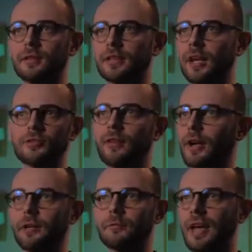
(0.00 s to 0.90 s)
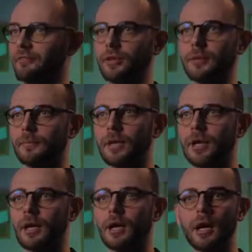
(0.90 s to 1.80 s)
catch fire, ever.
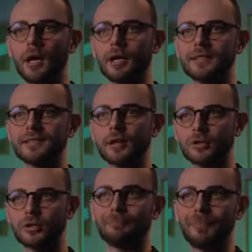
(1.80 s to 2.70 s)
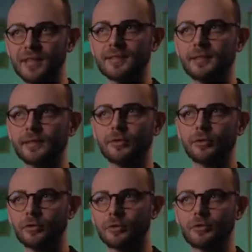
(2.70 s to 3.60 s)
It starts combusting,
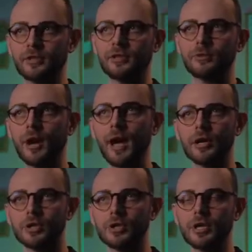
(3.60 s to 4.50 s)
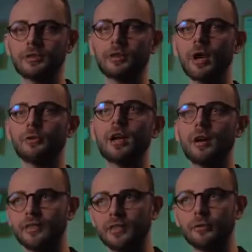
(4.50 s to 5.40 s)
so it turns into ash at around
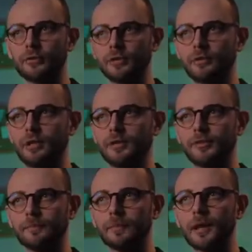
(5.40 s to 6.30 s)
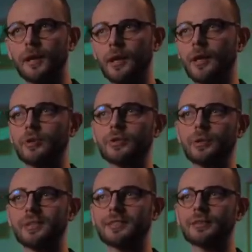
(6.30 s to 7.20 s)
1,000 degrees.
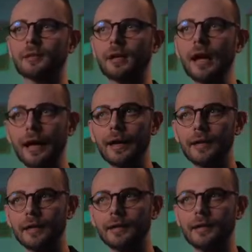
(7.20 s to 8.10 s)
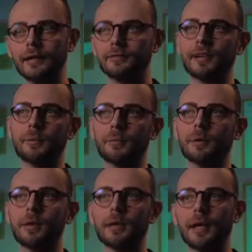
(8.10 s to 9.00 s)
So it's highly
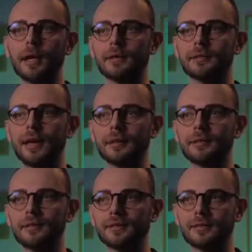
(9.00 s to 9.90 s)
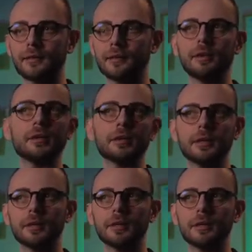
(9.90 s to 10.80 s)
inflammable, and that is a
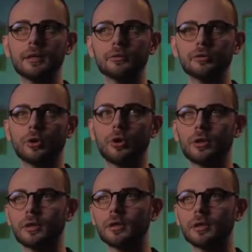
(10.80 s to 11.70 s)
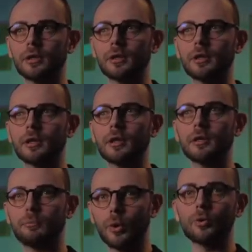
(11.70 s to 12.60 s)
very strong
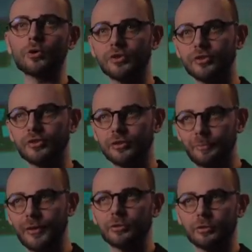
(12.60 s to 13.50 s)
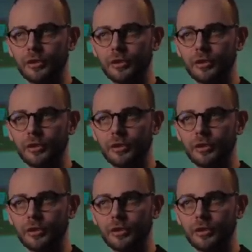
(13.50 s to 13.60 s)
bonus compared to